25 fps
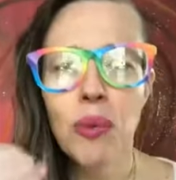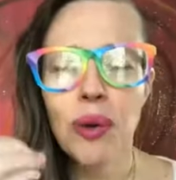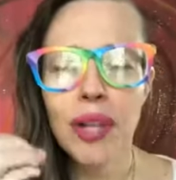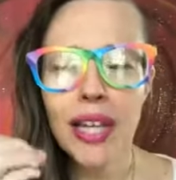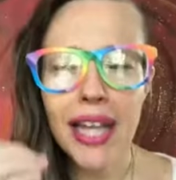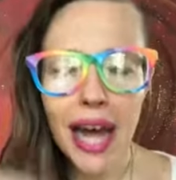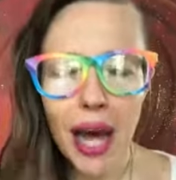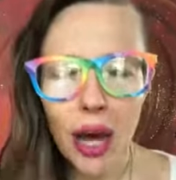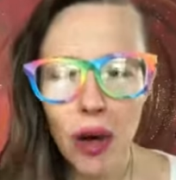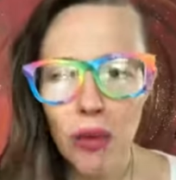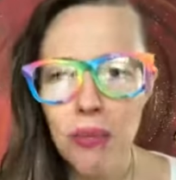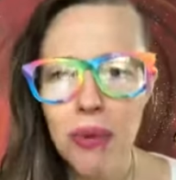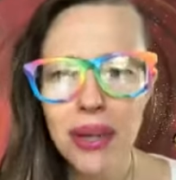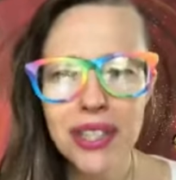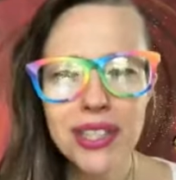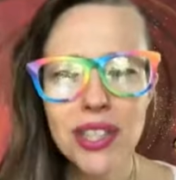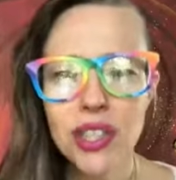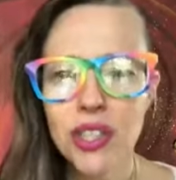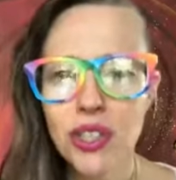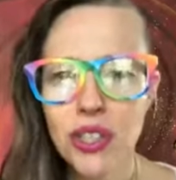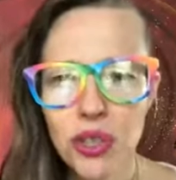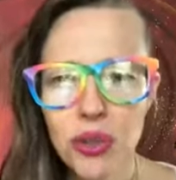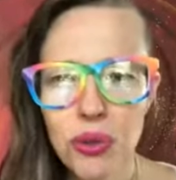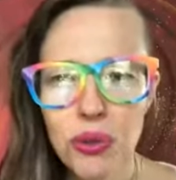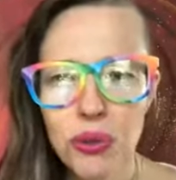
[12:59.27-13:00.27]
will help
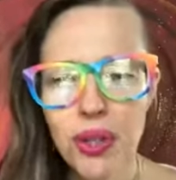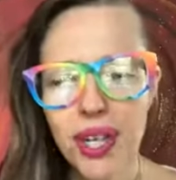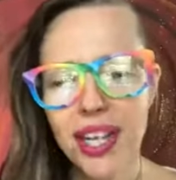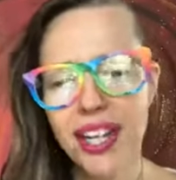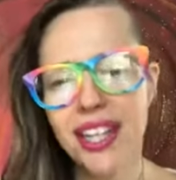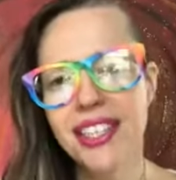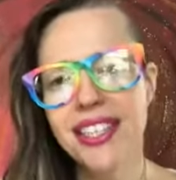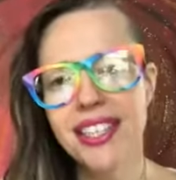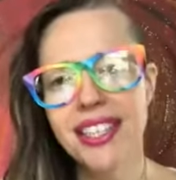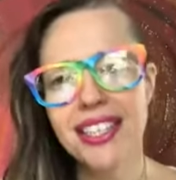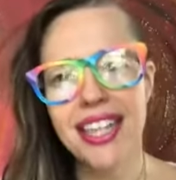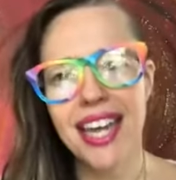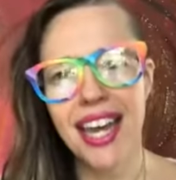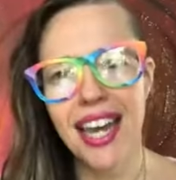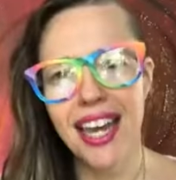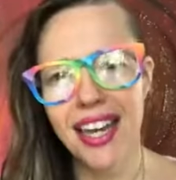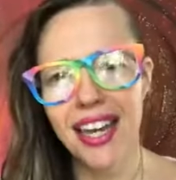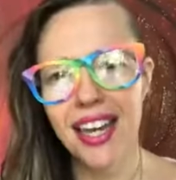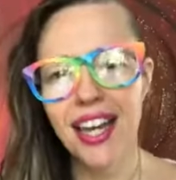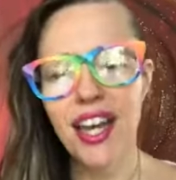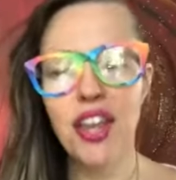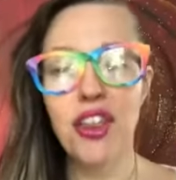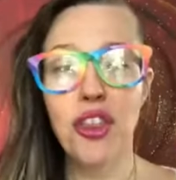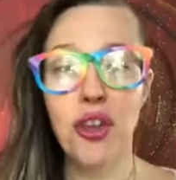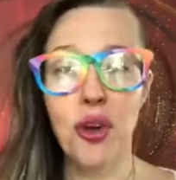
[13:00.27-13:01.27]
us to
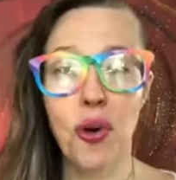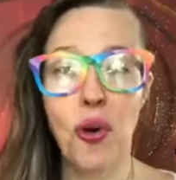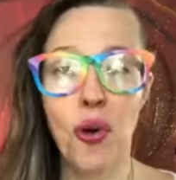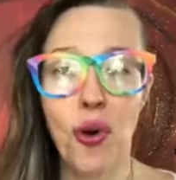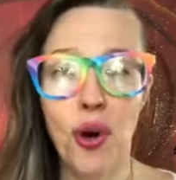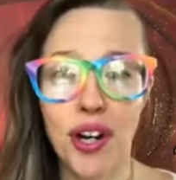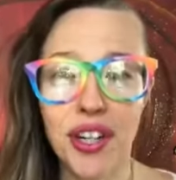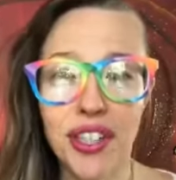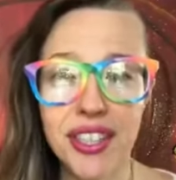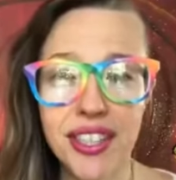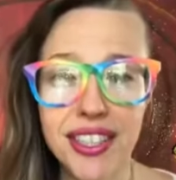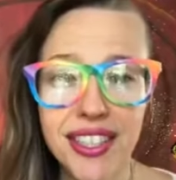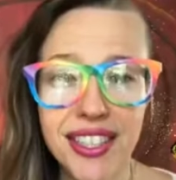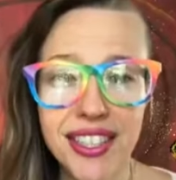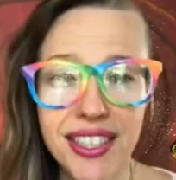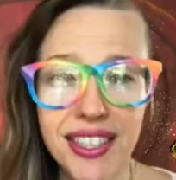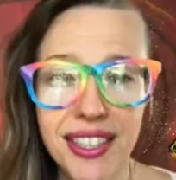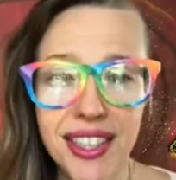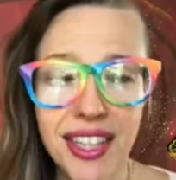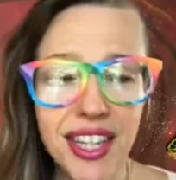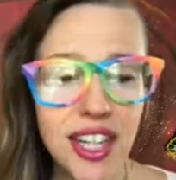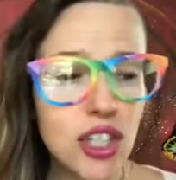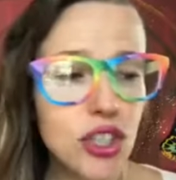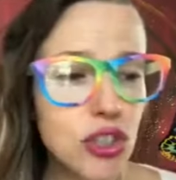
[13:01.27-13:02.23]
stay the course,